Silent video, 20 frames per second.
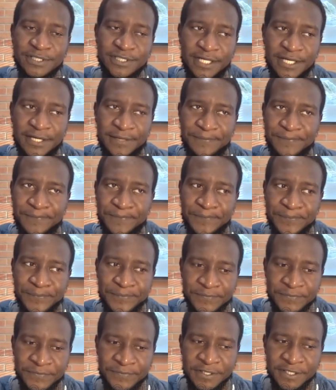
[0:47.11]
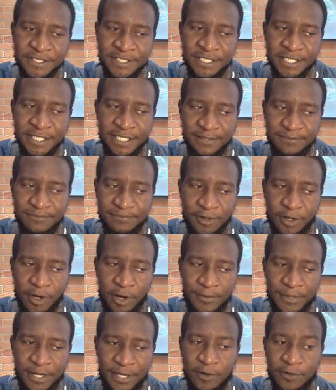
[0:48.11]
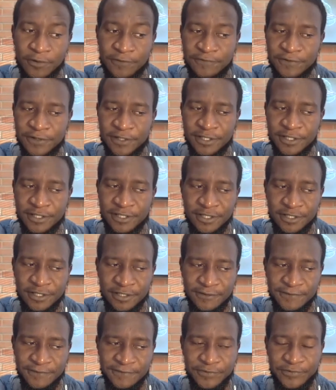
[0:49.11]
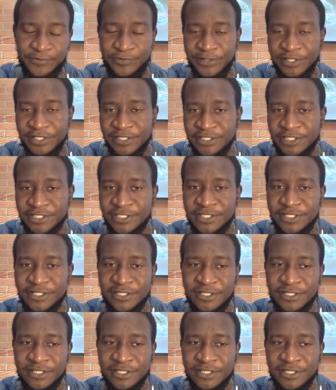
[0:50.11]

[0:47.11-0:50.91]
coming out of a rich